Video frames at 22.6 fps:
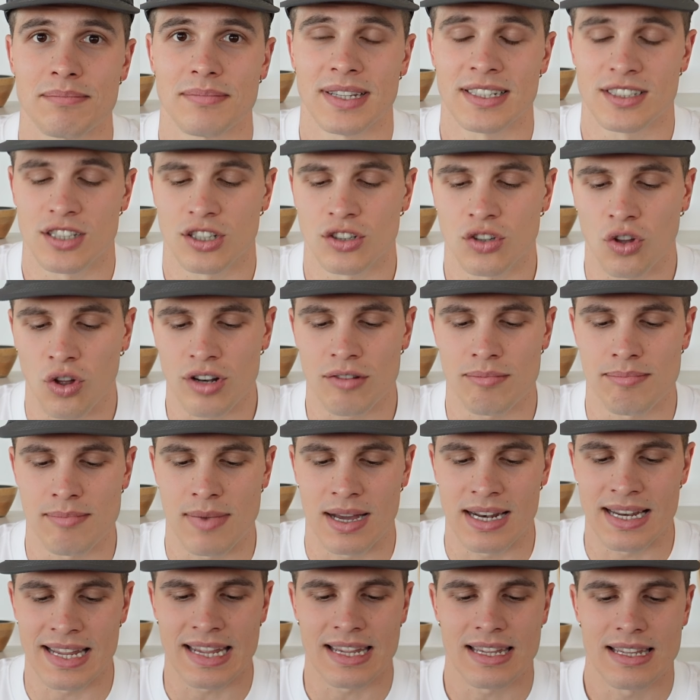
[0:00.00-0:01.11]
It's a lot of
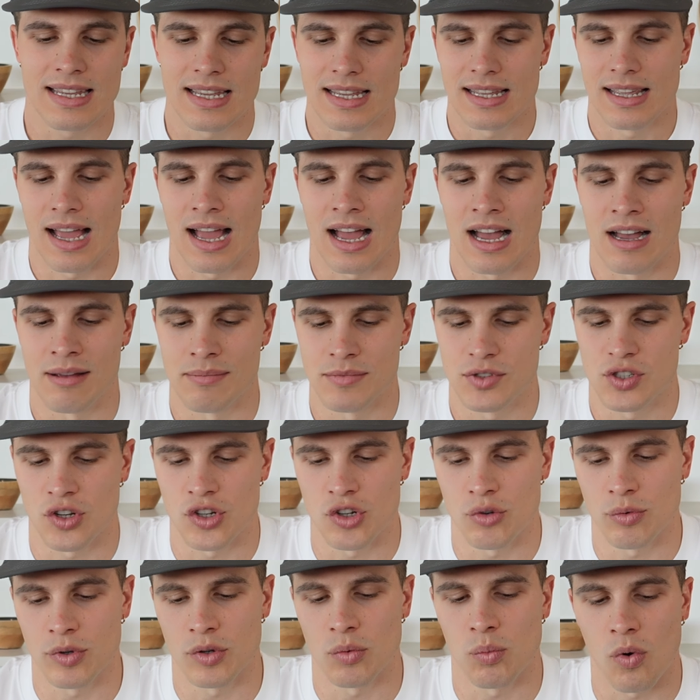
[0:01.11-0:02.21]
money, so
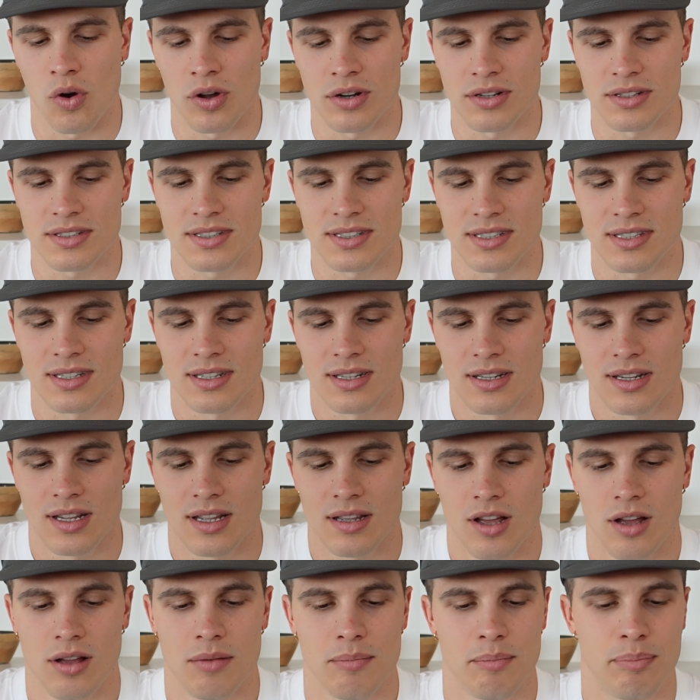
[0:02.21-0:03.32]
you would want
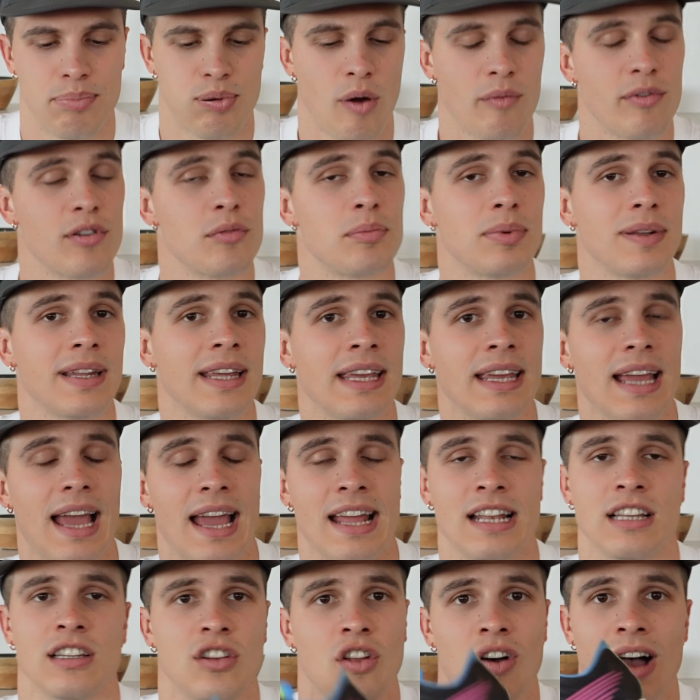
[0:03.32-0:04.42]
probably
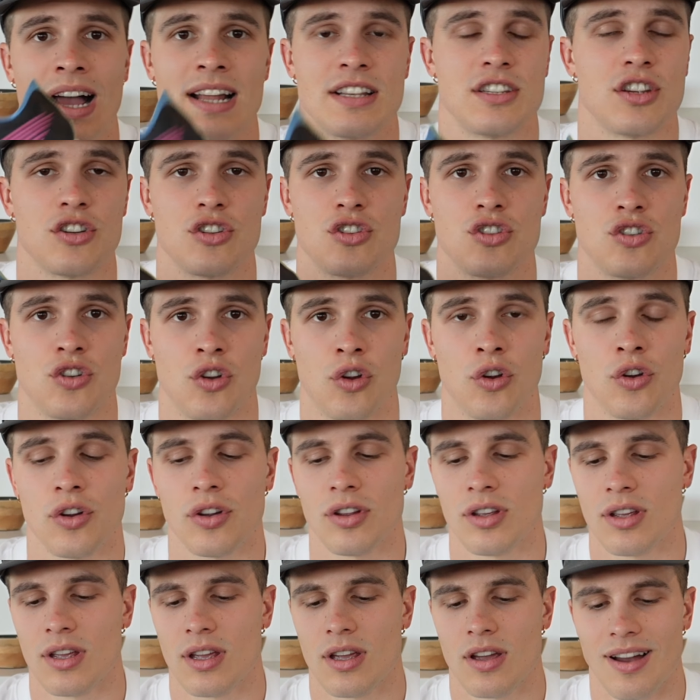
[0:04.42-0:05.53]
a lighter
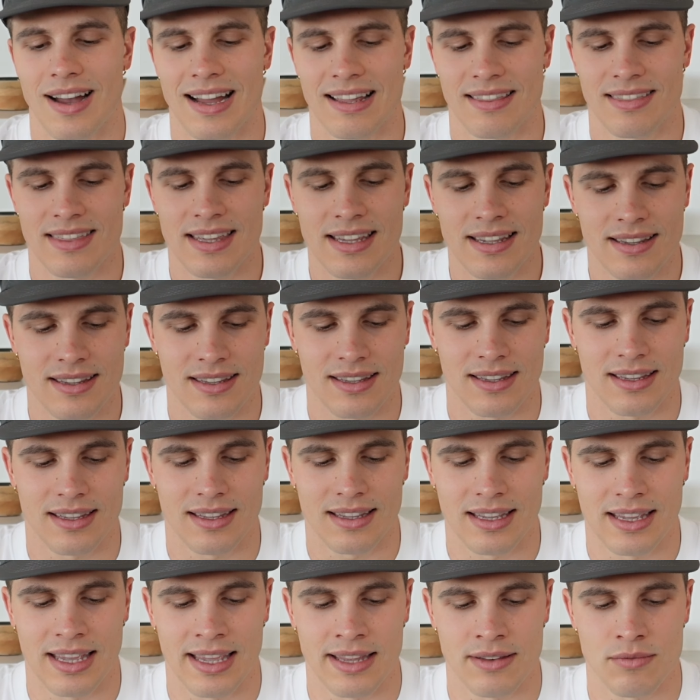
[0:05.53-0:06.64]
shoe. I think
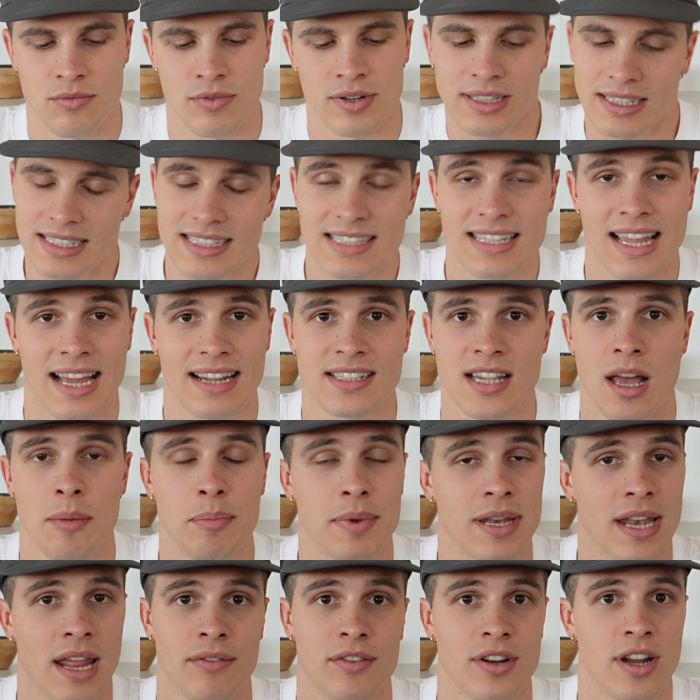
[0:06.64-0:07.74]
it really stacks up
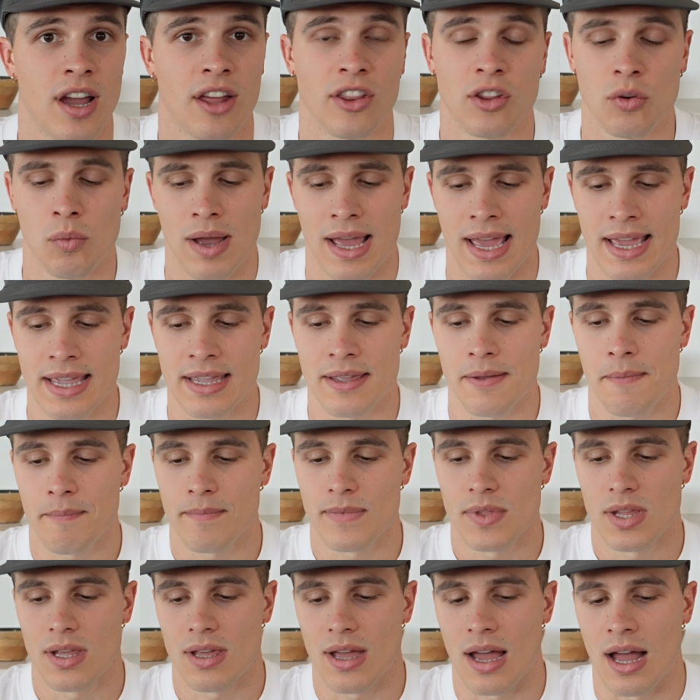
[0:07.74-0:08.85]
in every other way
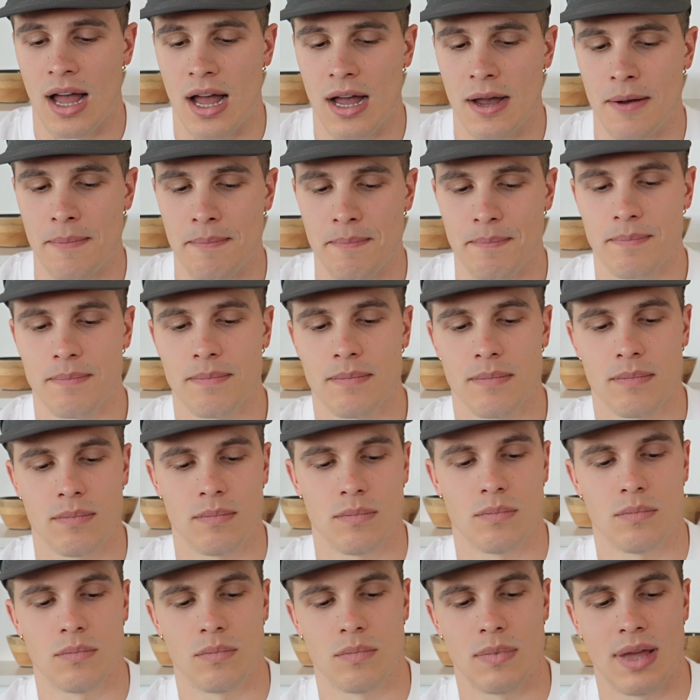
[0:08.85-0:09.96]

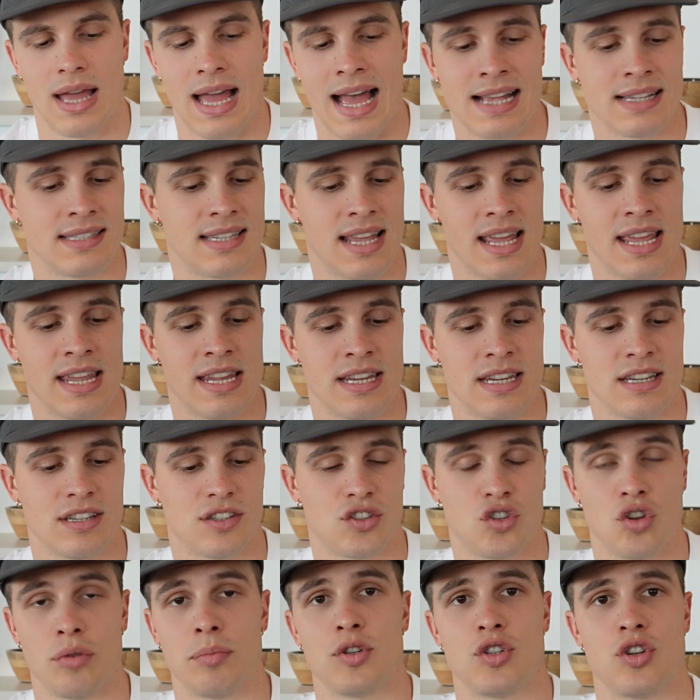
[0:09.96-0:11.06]
as a
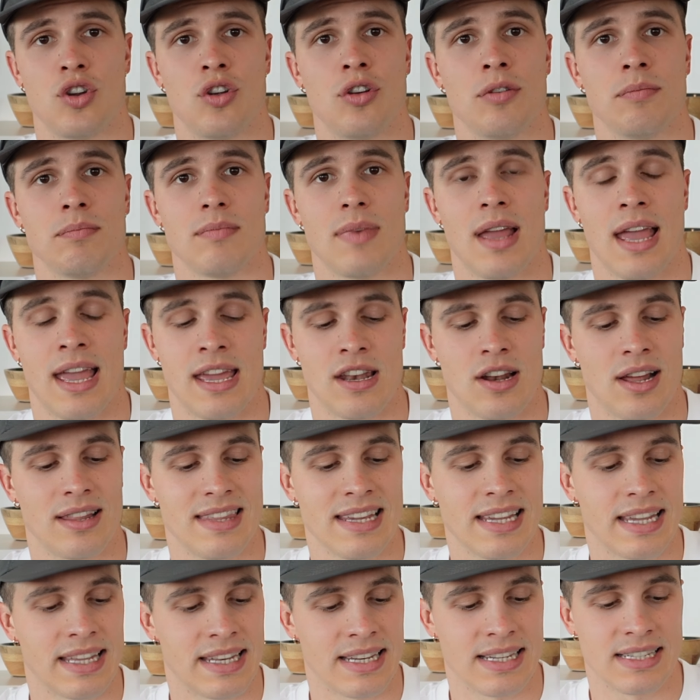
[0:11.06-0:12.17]
super shoe, and I
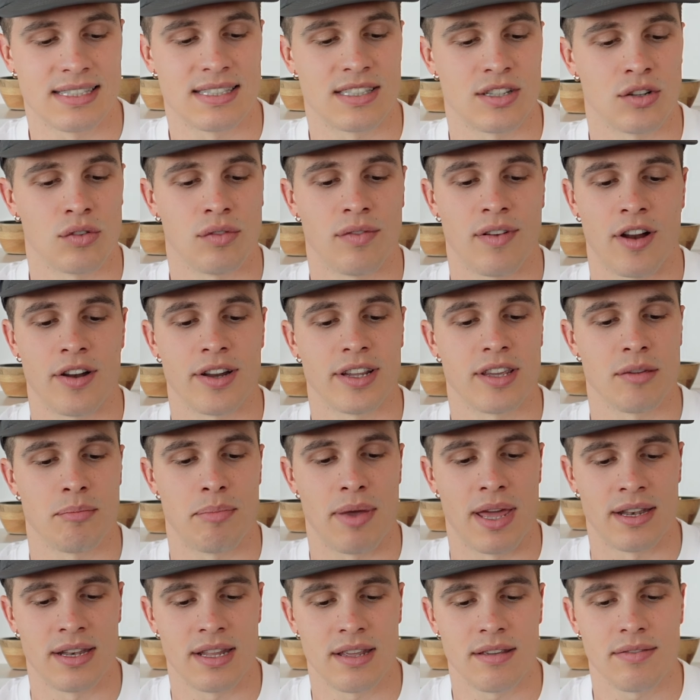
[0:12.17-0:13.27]
think it is still very
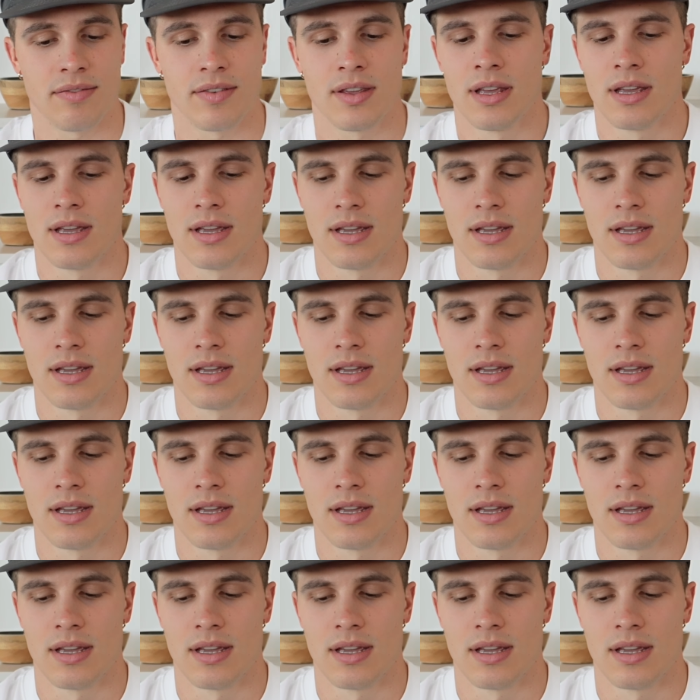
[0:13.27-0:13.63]
competitive.